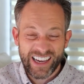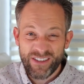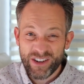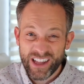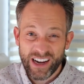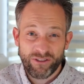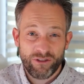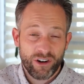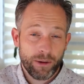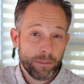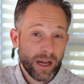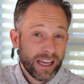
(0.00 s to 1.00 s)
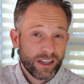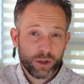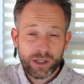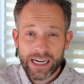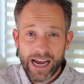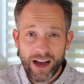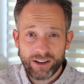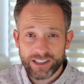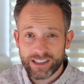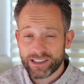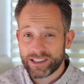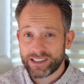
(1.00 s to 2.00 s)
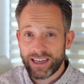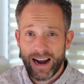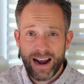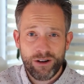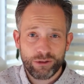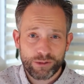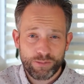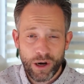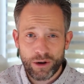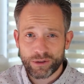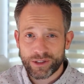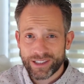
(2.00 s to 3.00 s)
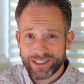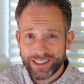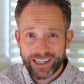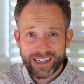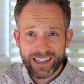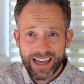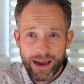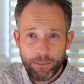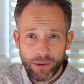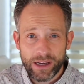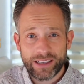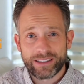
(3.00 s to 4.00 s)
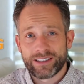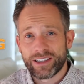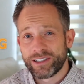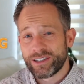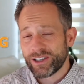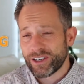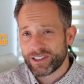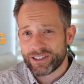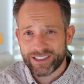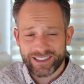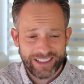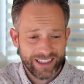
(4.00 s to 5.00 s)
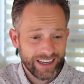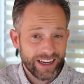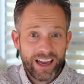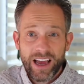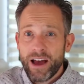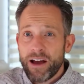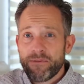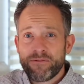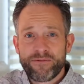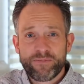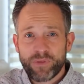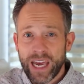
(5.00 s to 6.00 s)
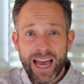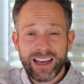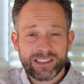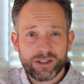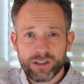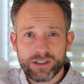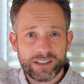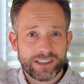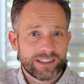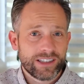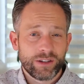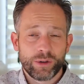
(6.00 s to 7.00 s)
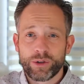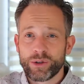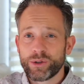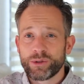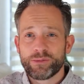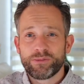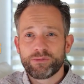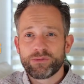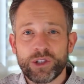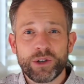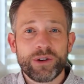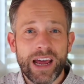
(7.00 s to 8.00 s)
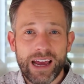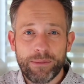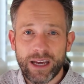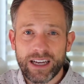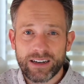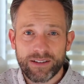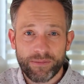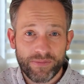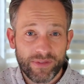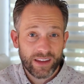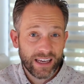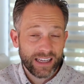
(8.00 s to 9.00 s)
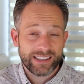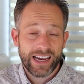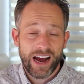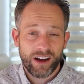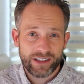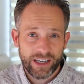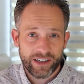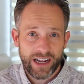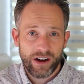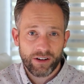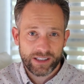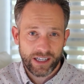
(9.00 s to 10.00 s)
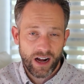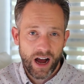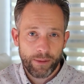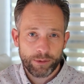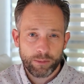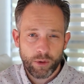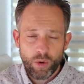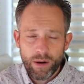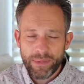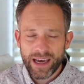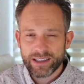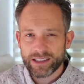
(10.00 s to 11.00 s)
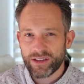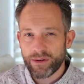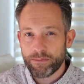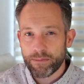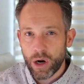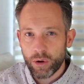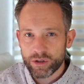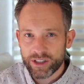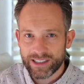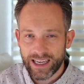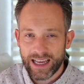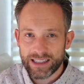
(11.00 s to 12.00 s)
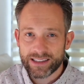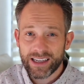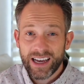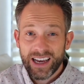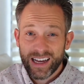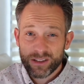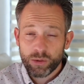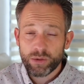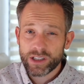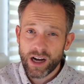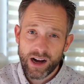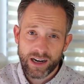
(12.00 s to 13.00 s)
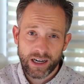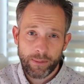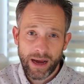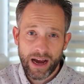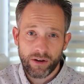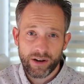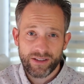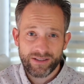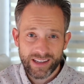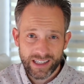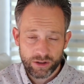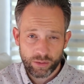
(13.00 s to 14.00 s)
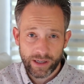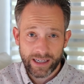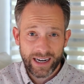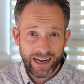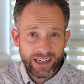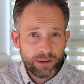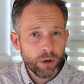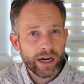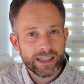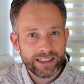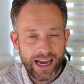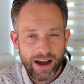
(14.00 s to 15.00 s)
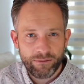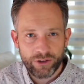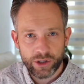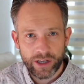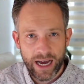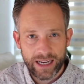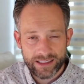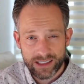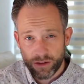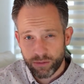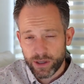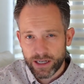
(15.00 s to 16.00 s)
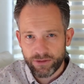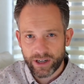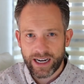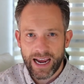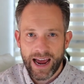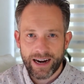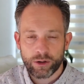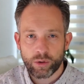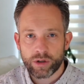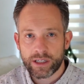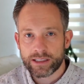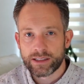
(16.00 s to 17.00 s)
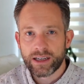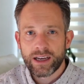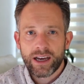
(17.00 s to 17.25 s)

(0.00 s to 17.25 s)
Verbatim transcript: Everything from tree houses to houseboats to glamping to yurts to castles to you name it. It's out there now and it's an option, but what makes the most sense? That's what we're talking about this week. And I'm gonna break it down for you guys into three different categories.